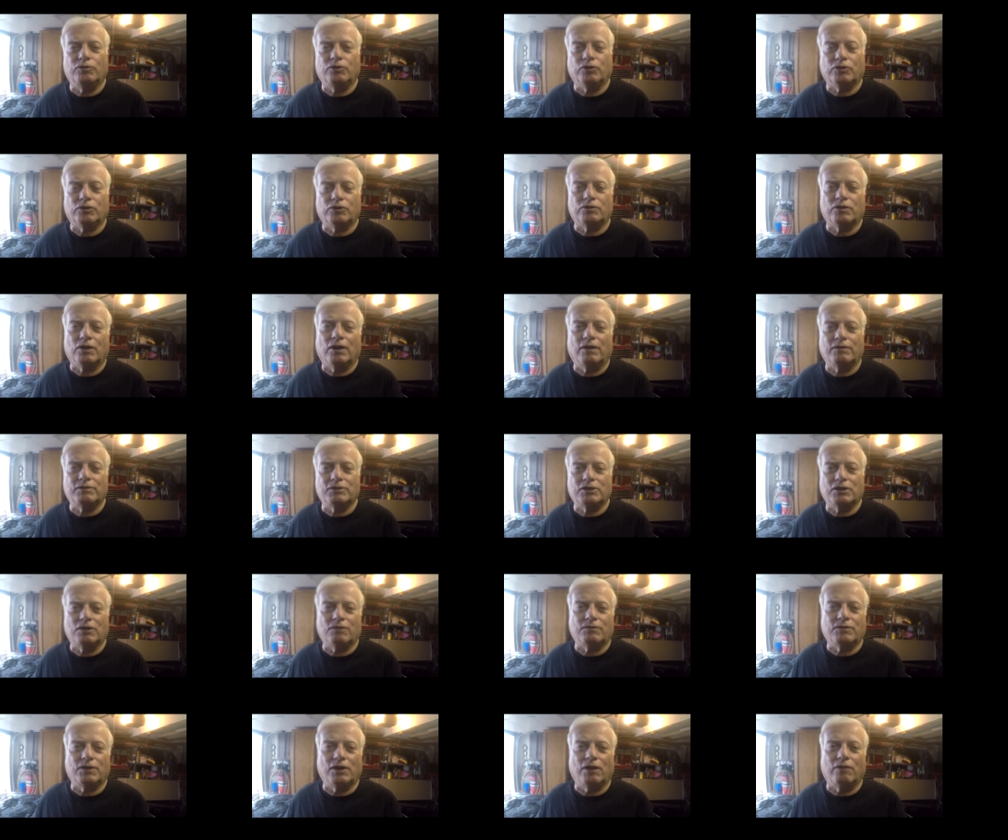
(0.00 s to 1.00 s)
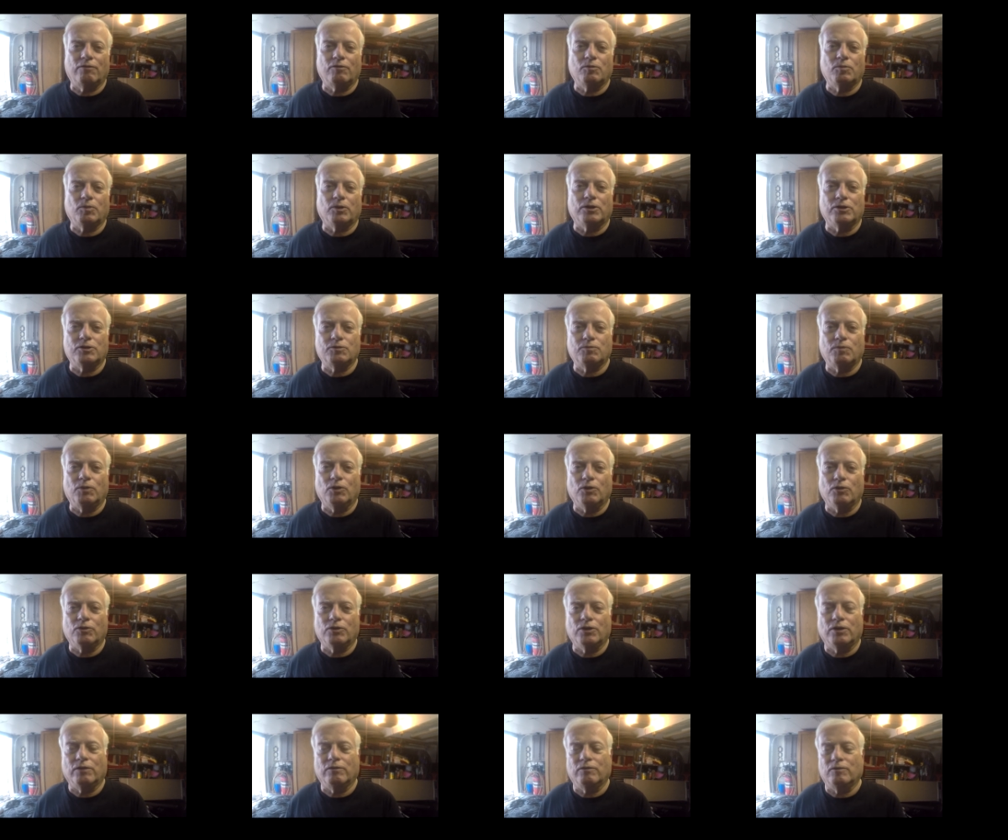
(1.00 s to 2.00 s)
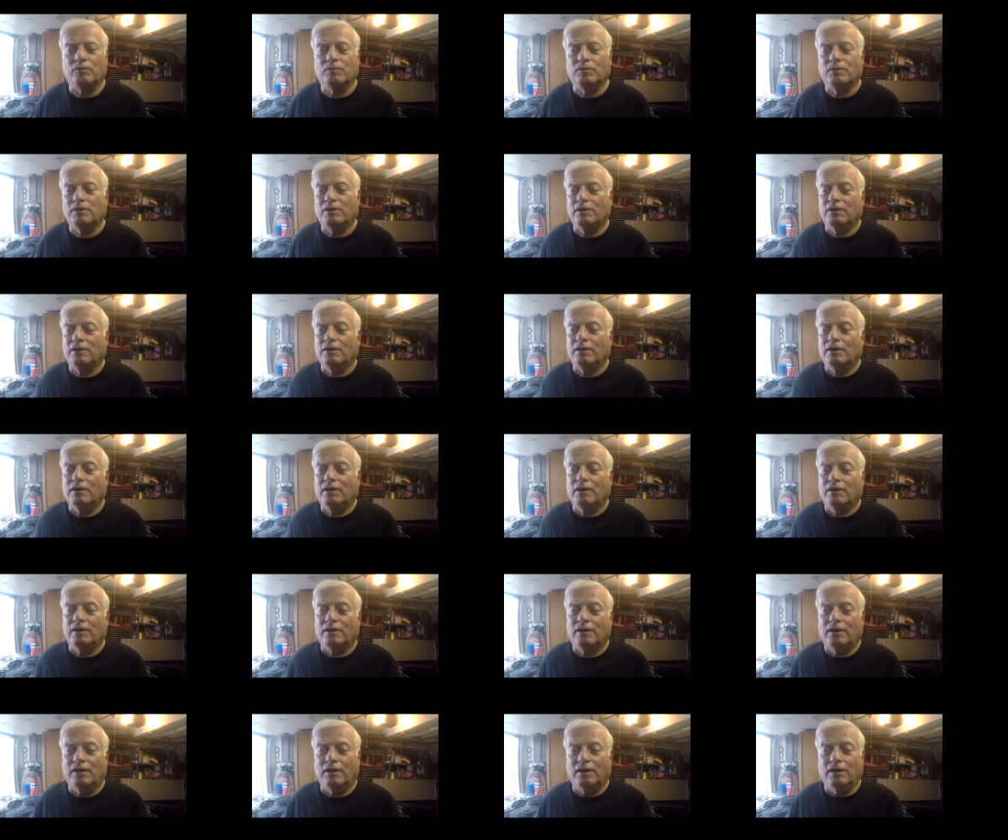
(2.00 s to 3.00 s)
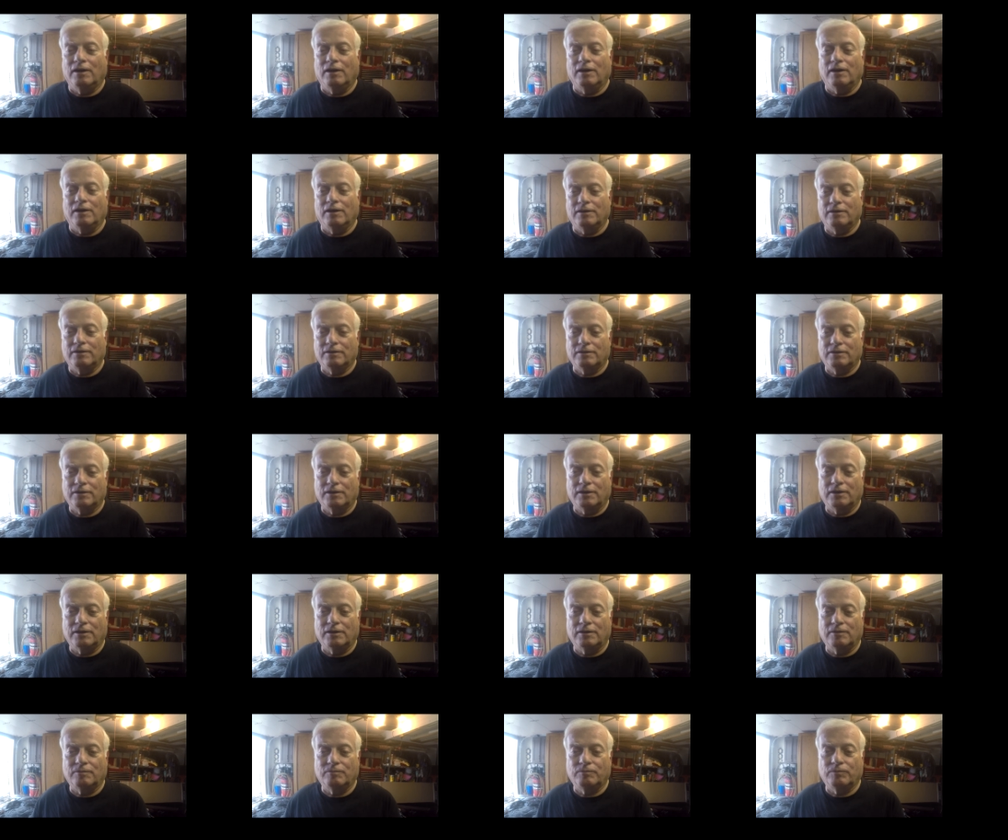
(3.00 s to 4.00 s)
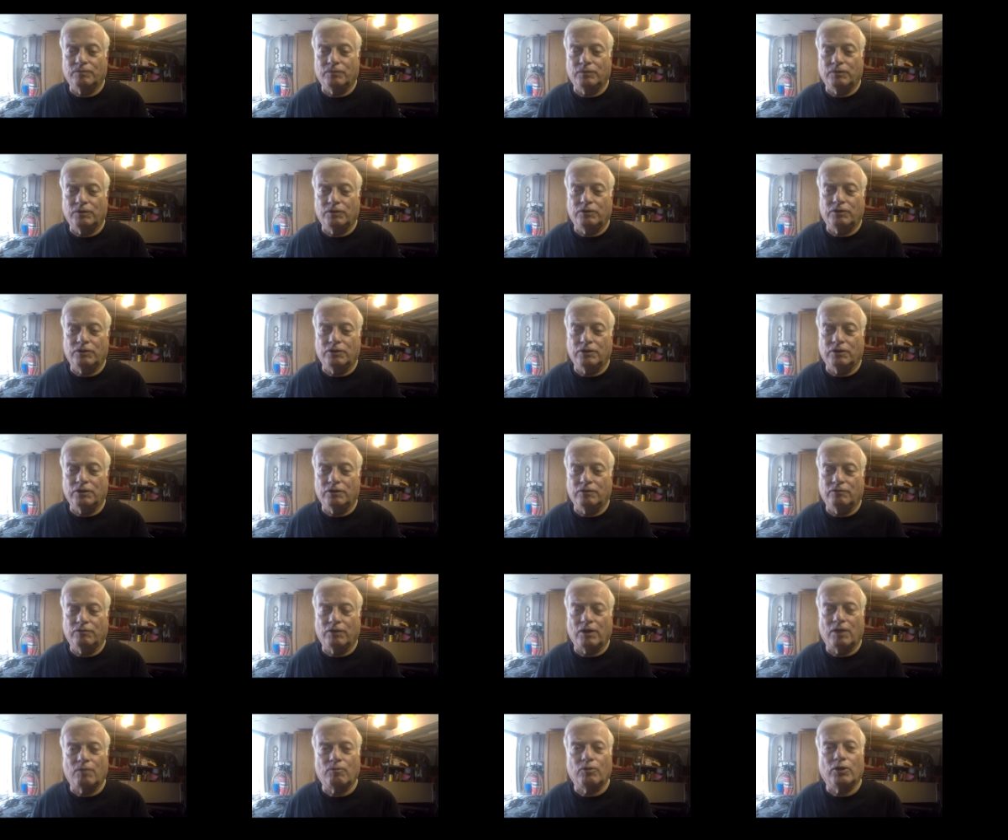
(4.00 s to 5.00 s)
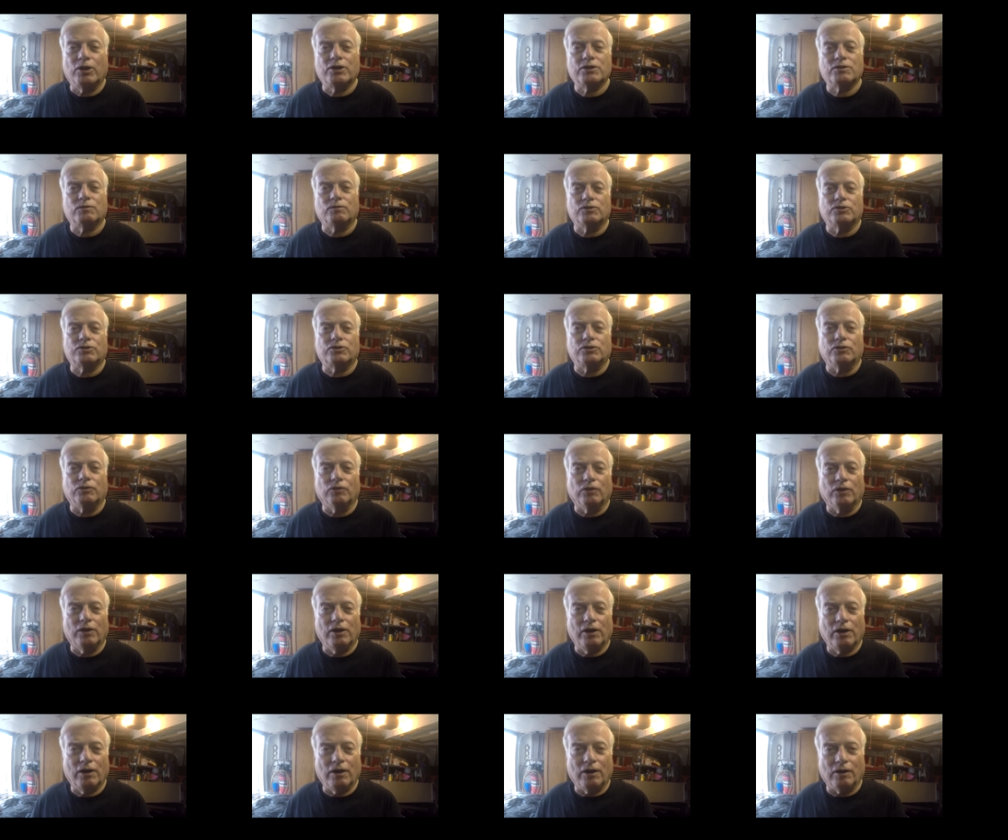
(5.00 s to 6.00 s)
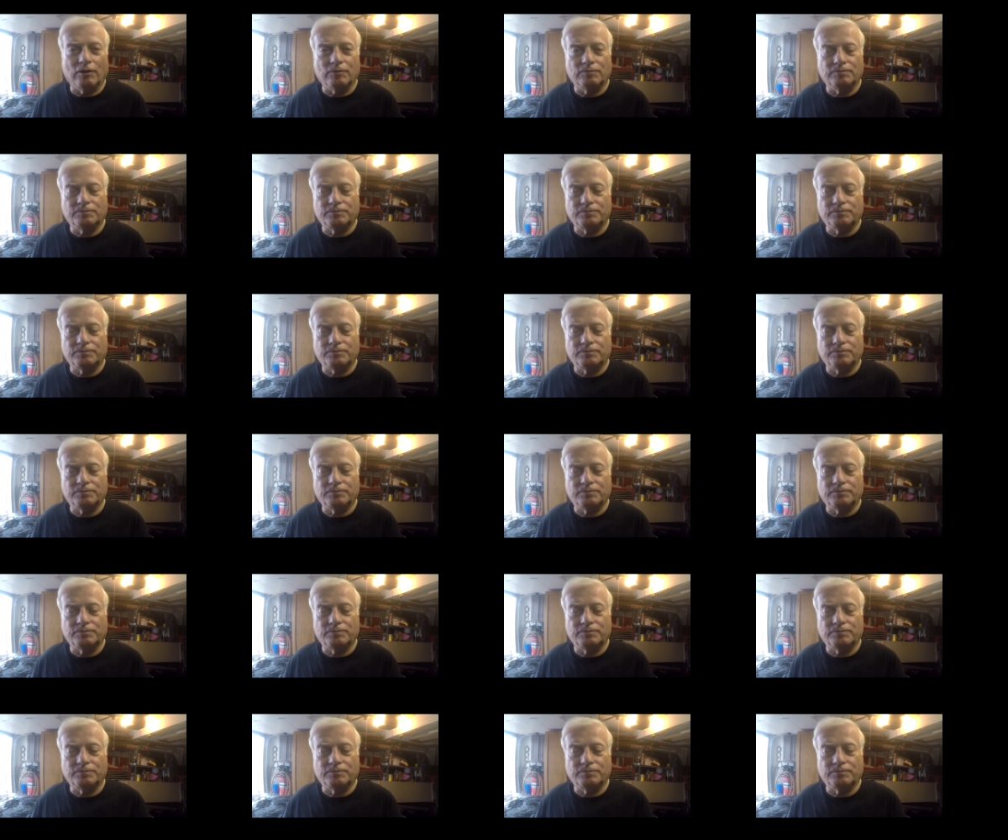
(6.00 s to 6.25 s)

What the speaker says: Took the drive shaft out and replaced both of them, and the vibration was still there.